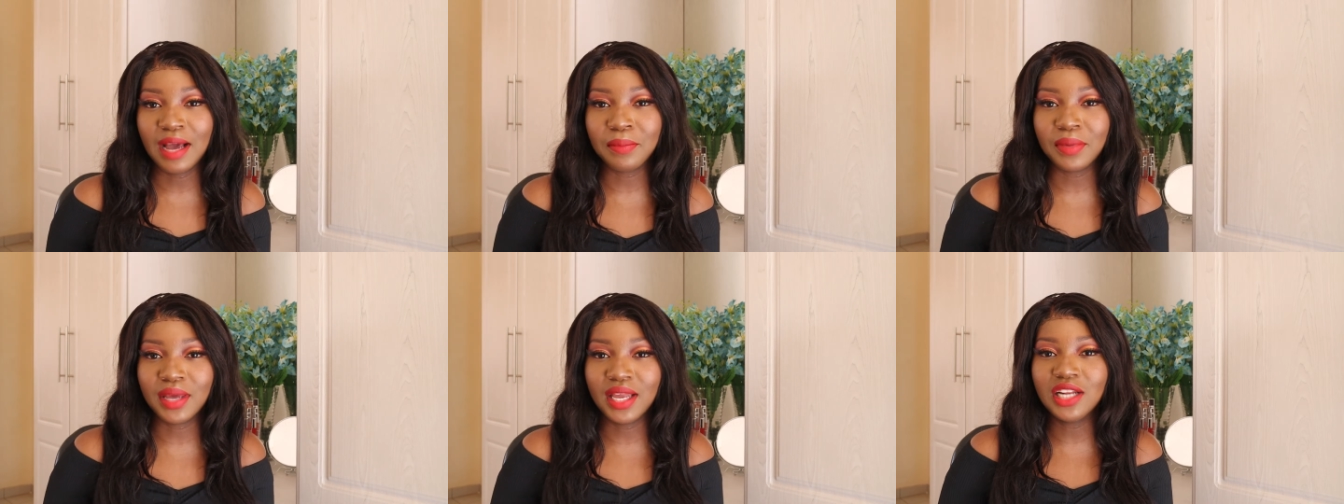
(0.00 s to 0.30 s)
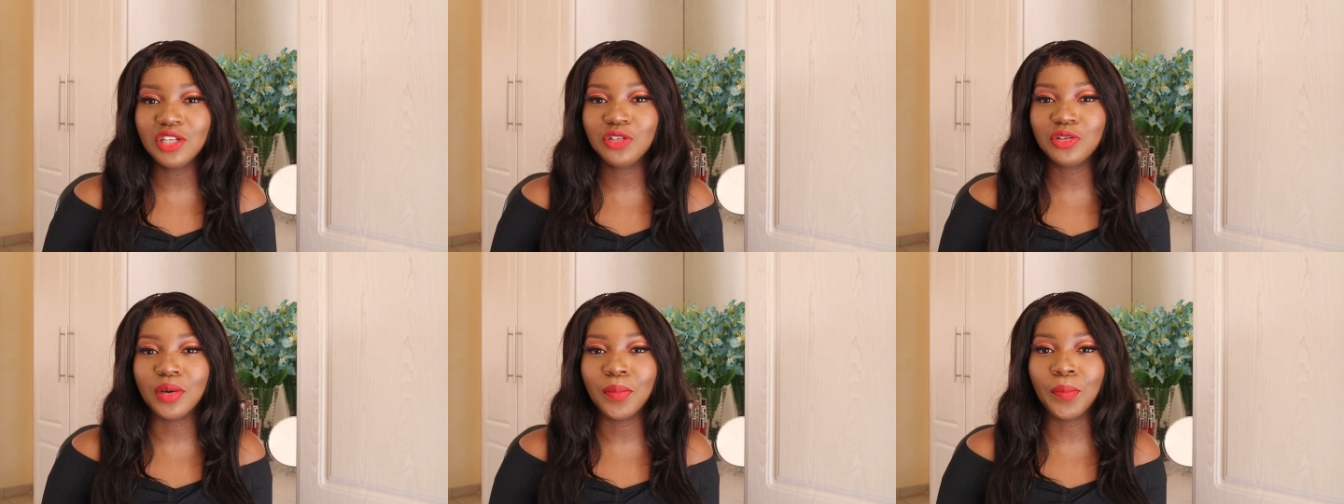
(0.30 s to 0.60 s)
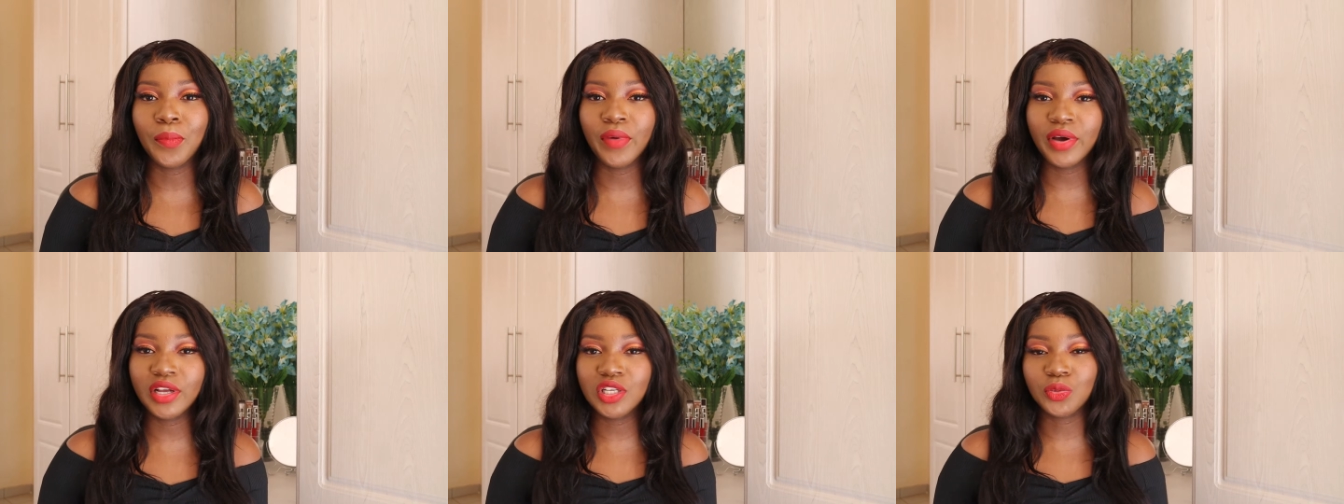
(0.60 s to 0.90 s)
I'm getting to a
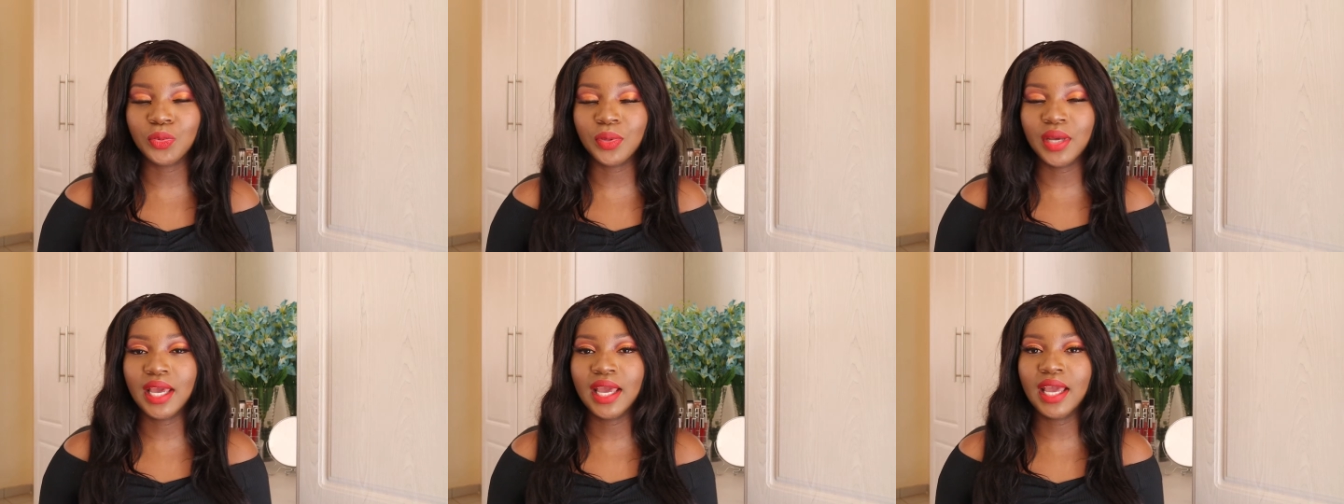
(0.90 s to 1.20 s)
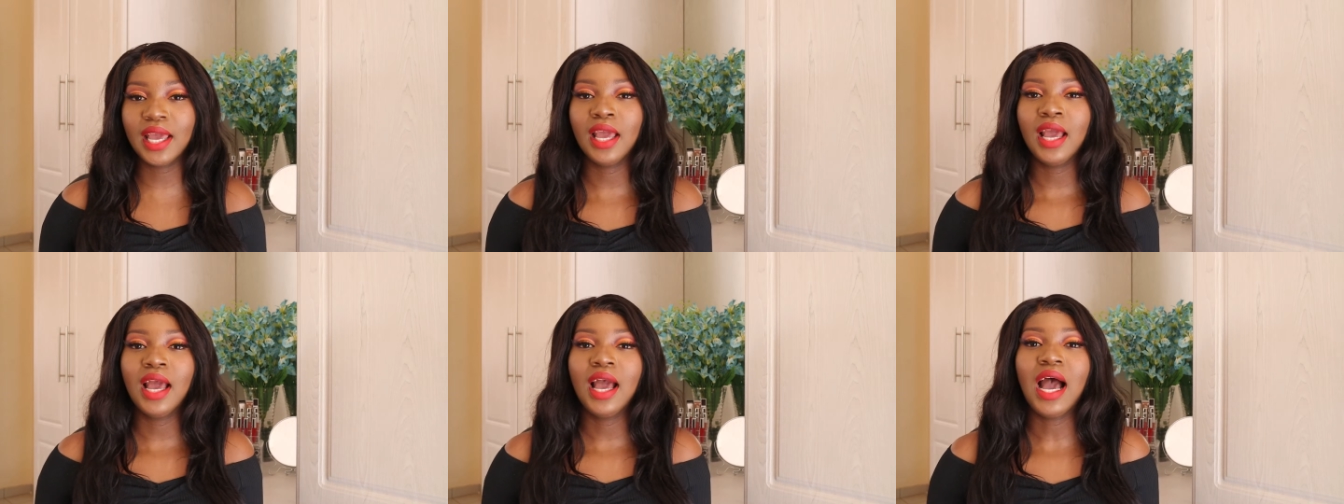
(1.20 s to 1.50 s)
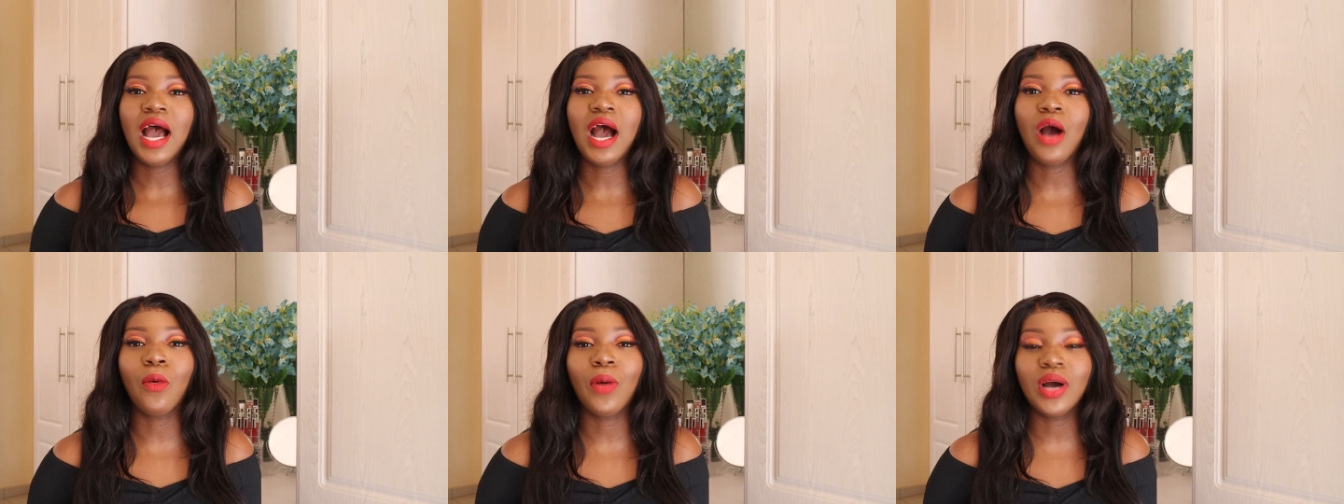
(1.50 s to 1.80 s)
point where
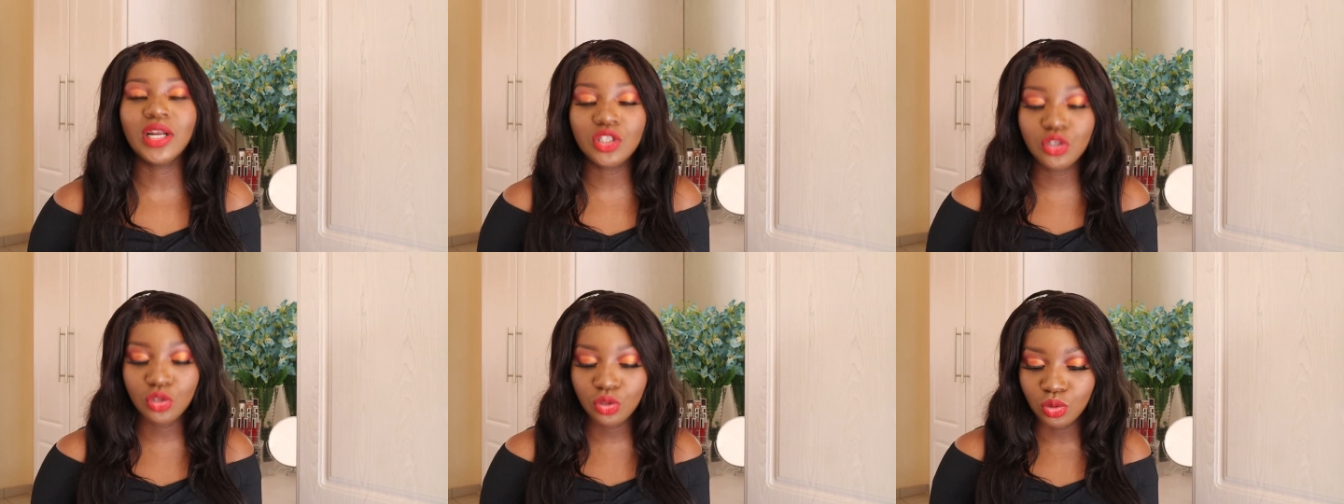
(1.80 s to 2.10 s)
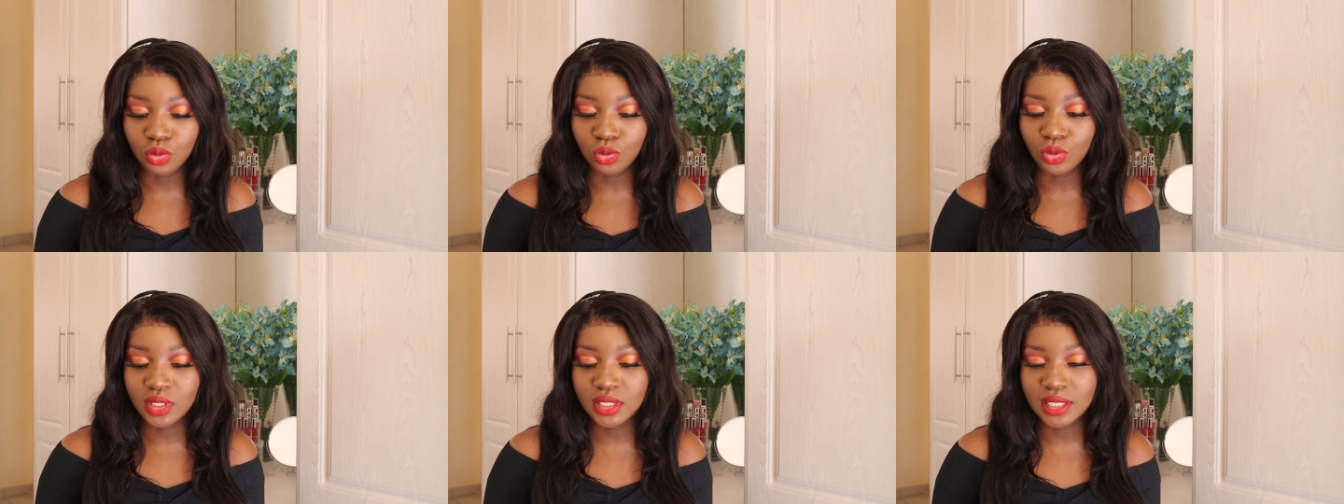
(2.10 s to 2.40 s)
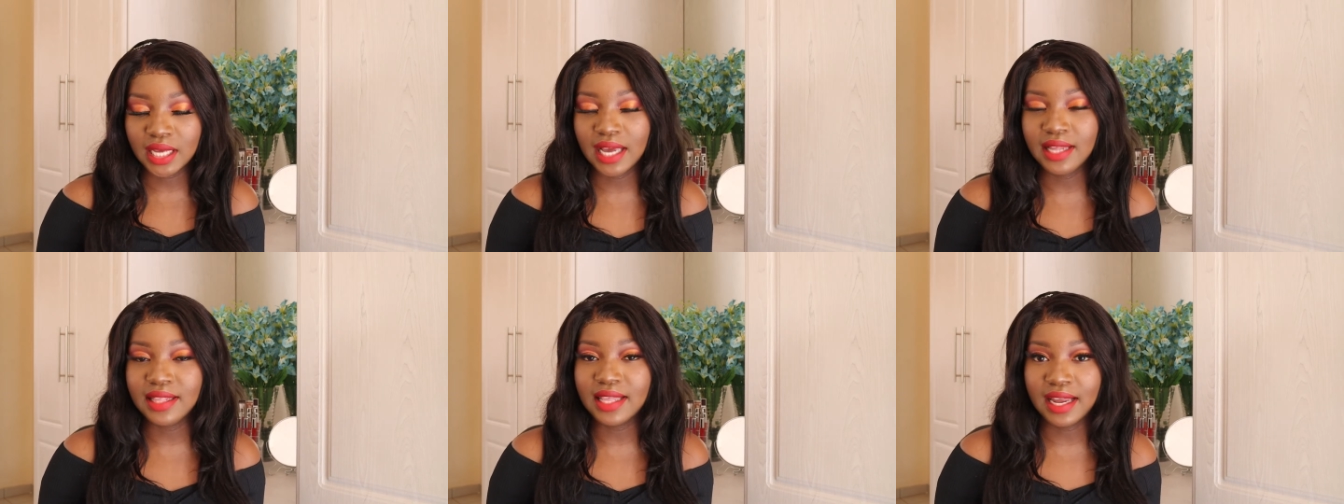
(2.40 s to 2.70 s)
I want to
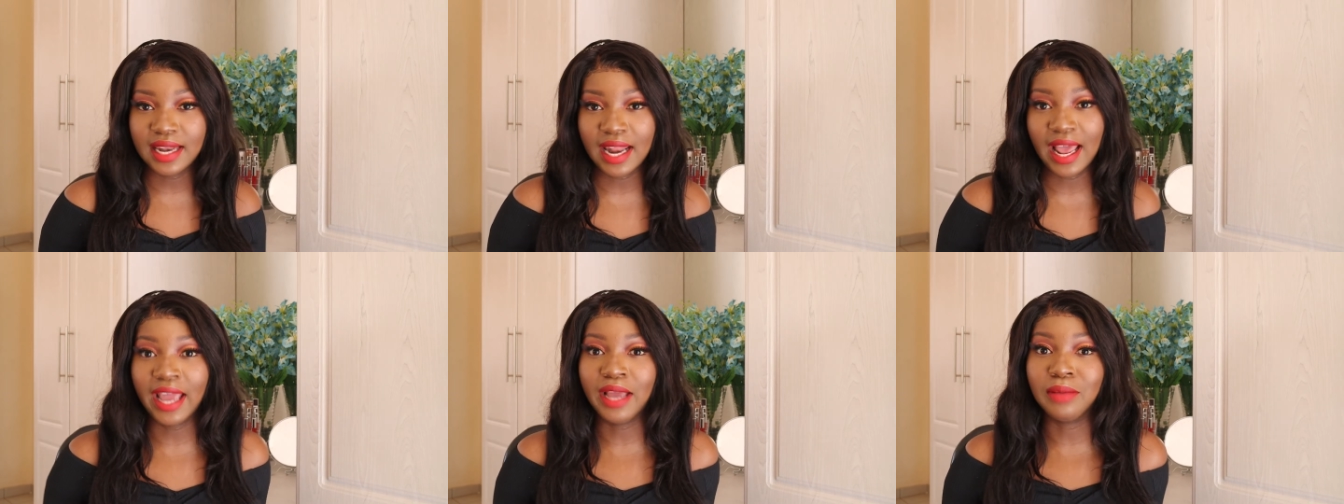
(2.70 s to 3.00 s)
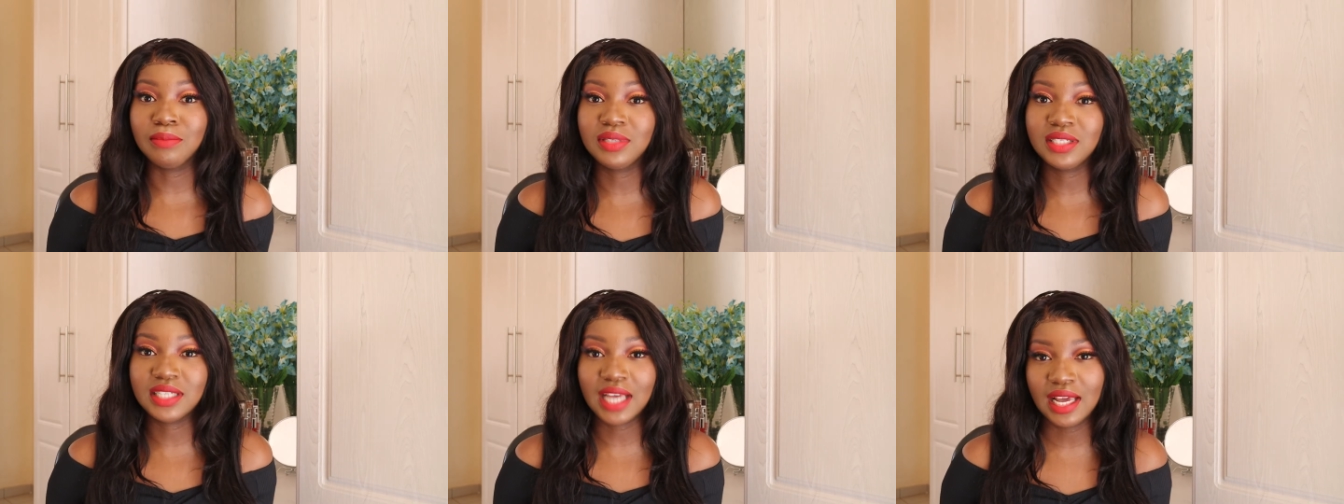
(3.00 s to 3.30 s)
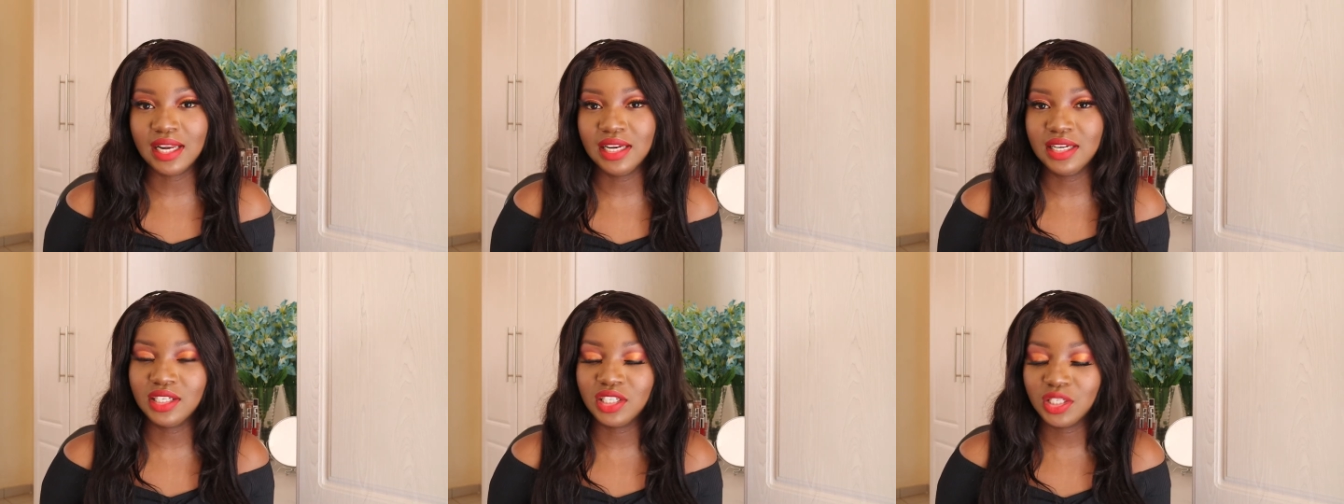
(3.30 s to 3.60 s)
say that I am
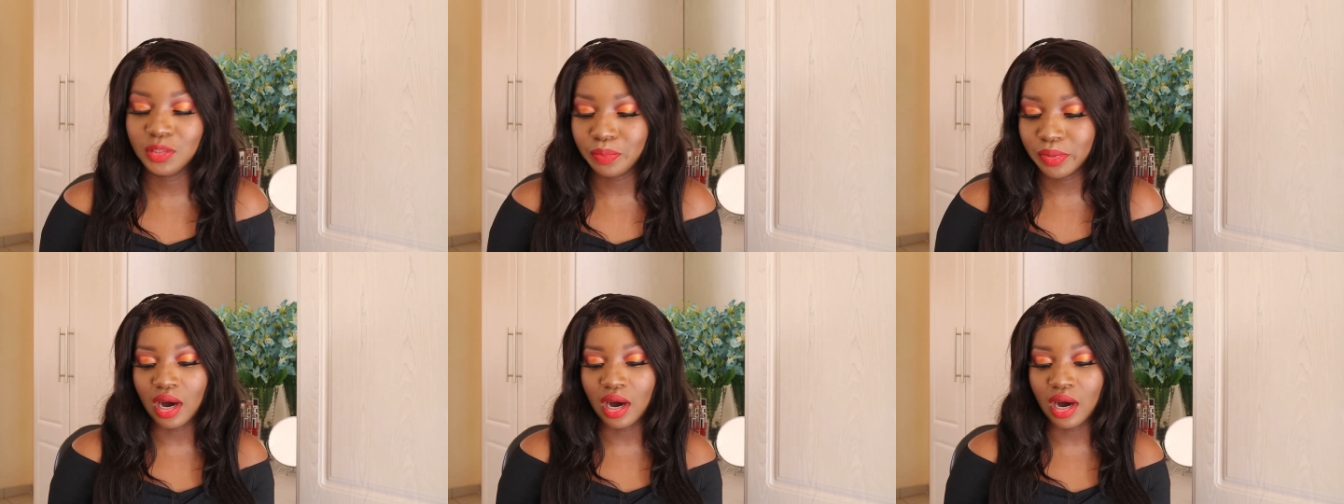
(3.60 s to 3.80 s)
stylish.